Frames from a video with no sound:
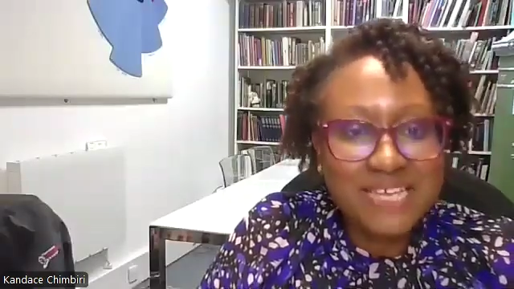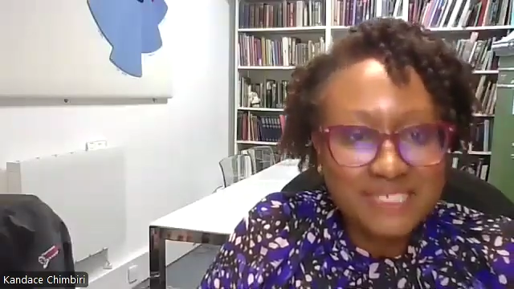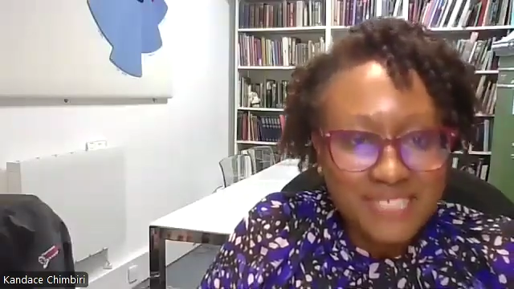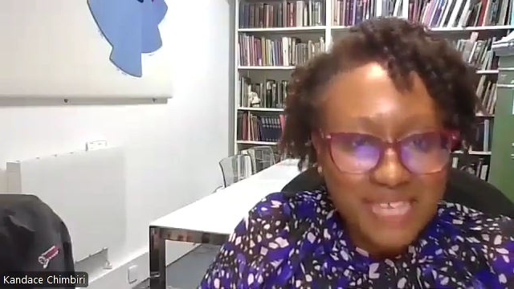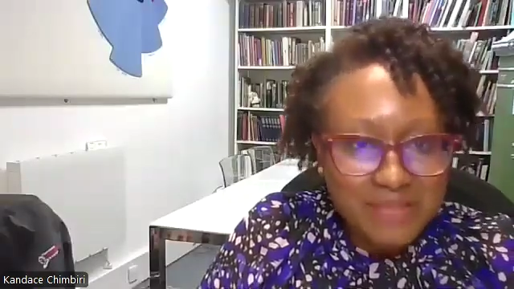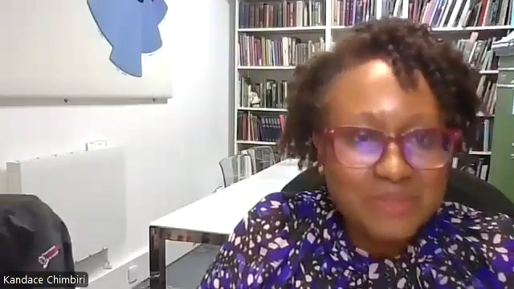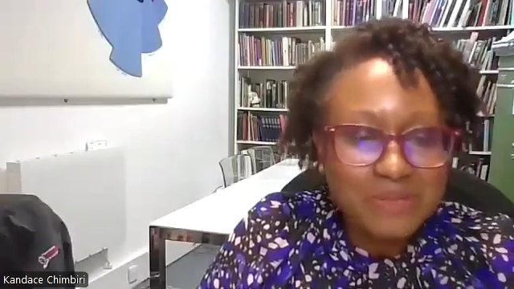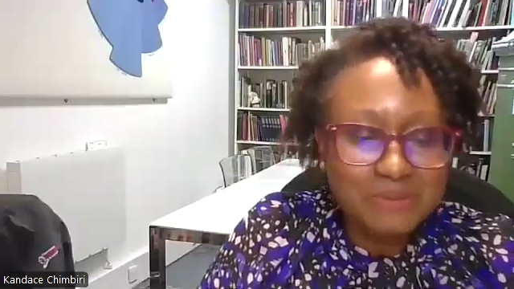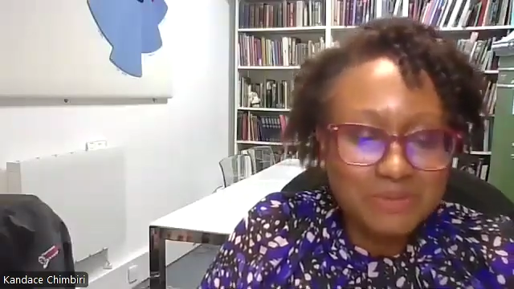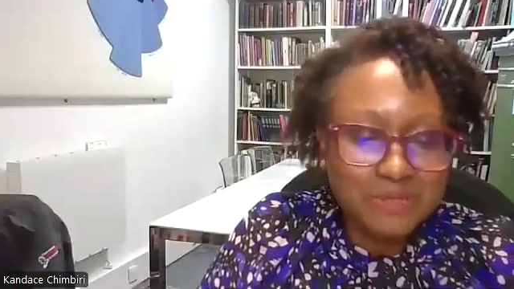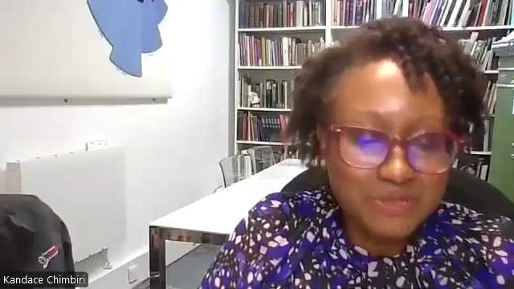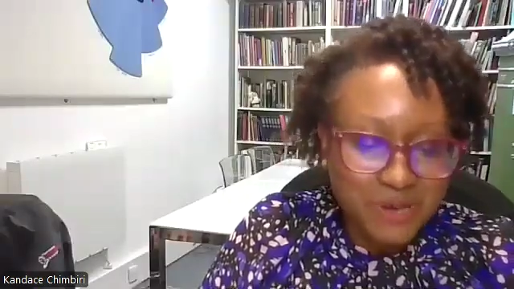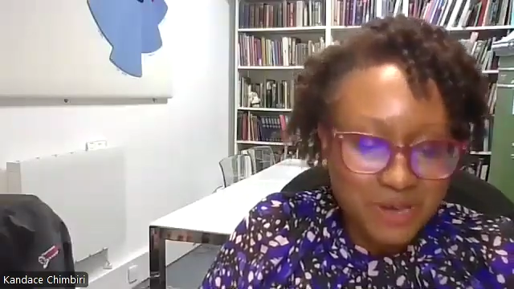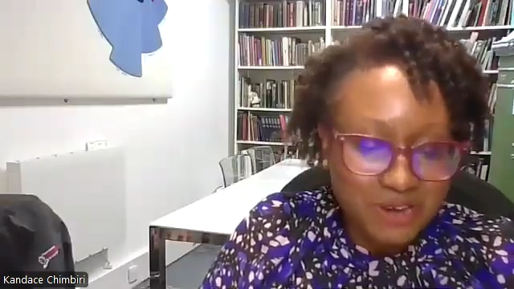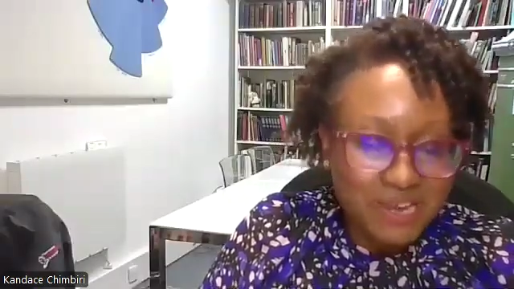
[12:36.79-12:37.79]
He sent them
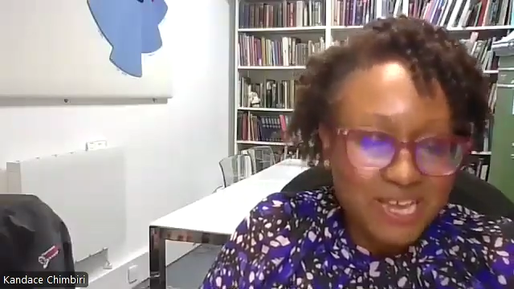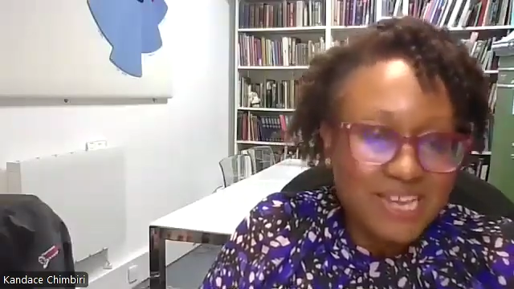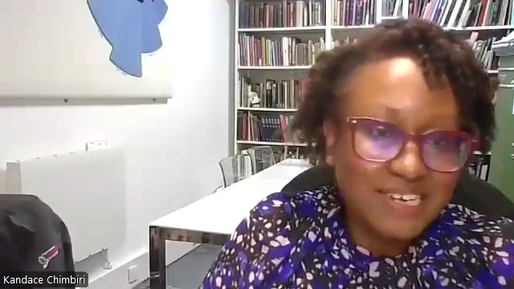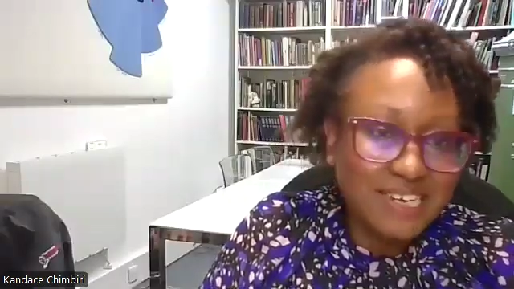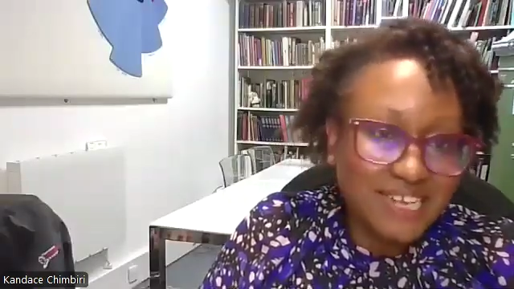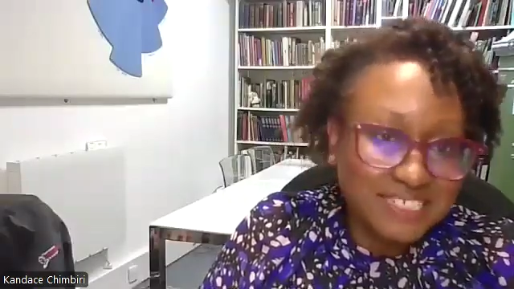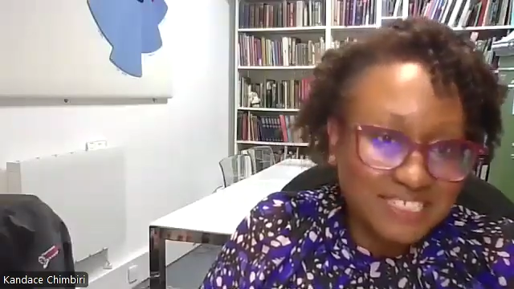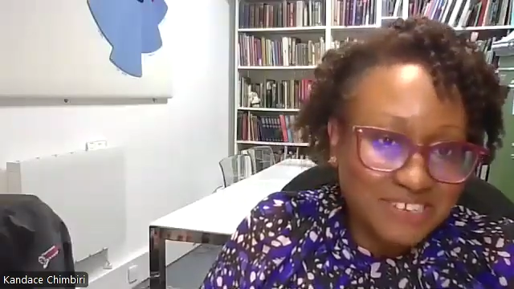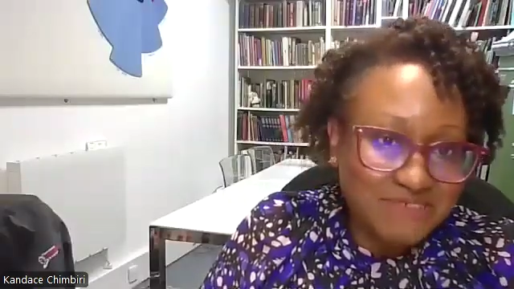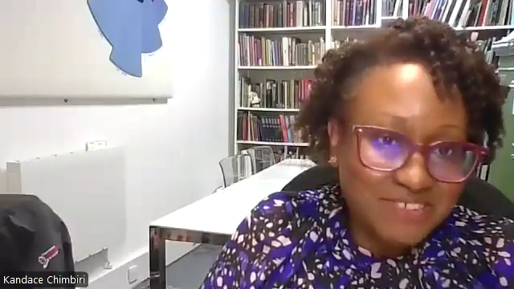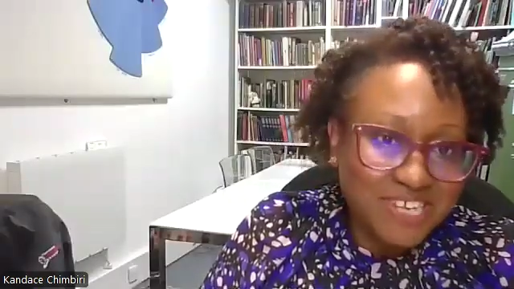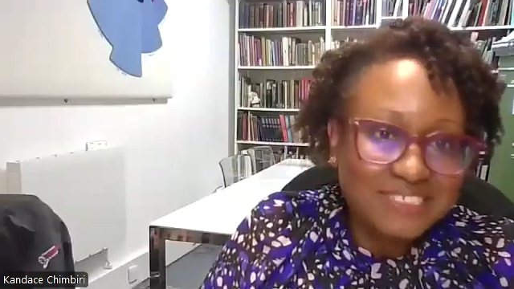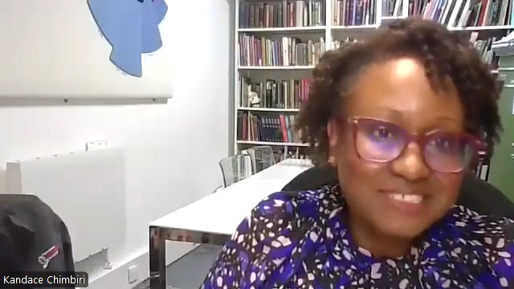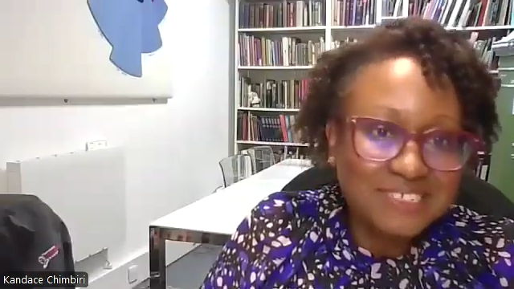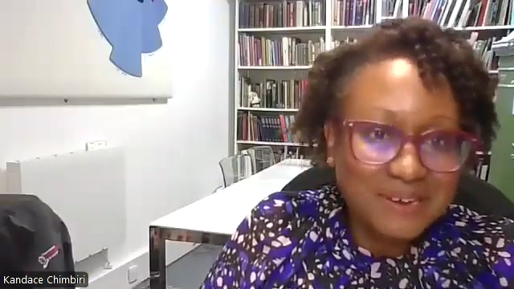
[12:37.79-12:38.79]
to her in
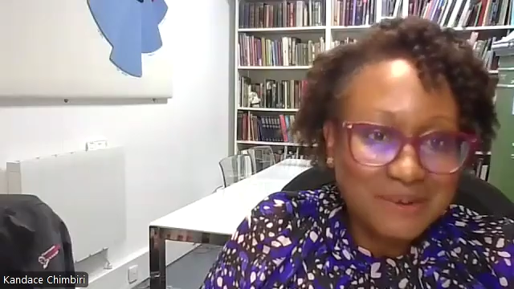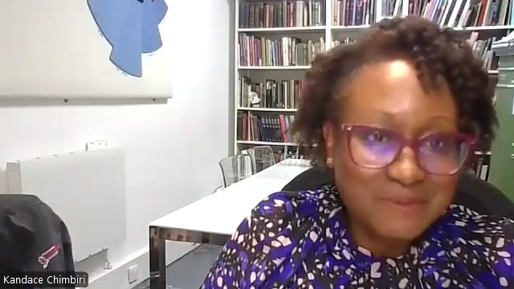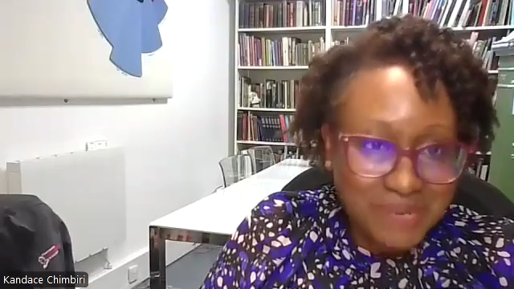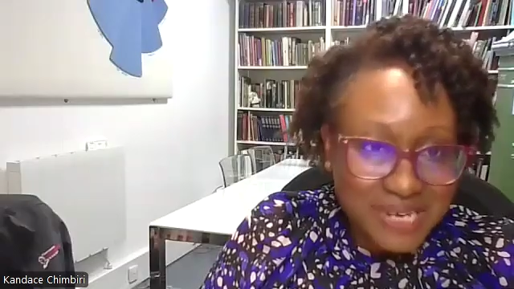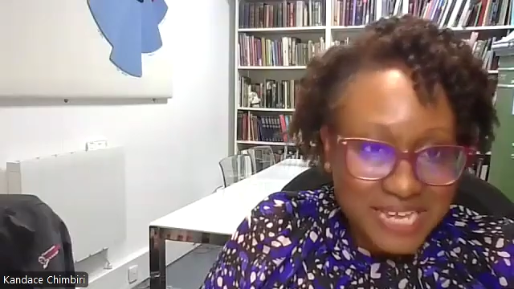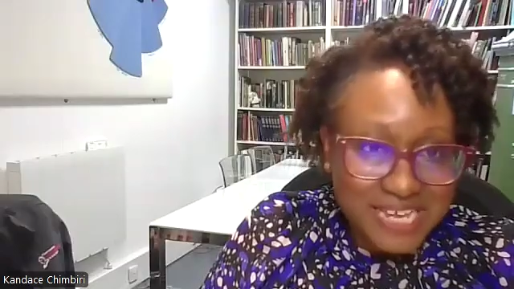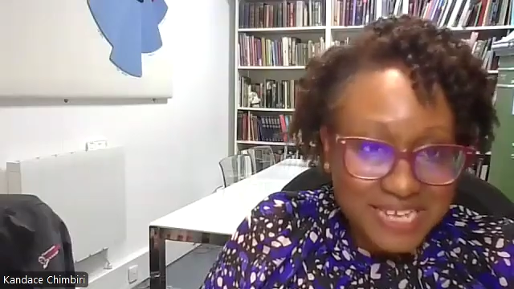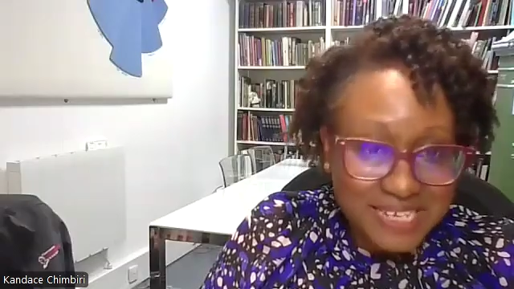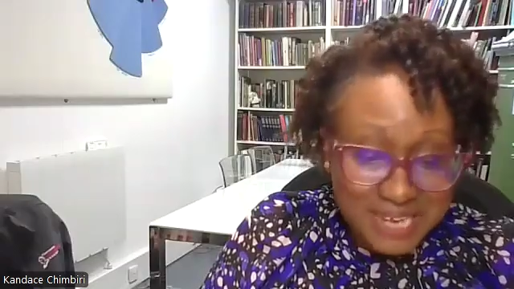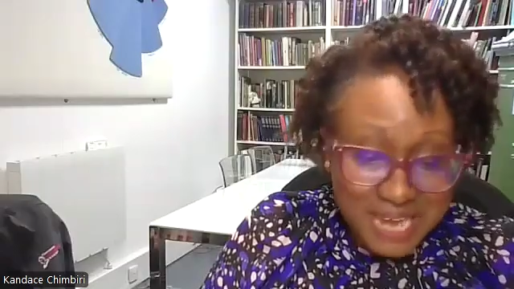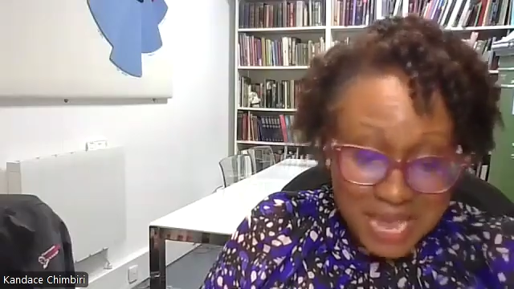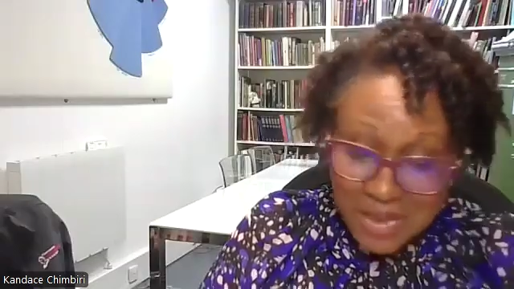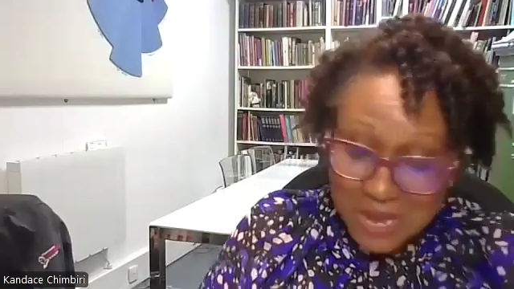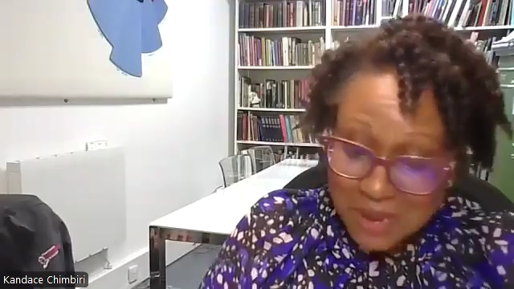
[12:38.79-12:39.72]
Nigeria to complete,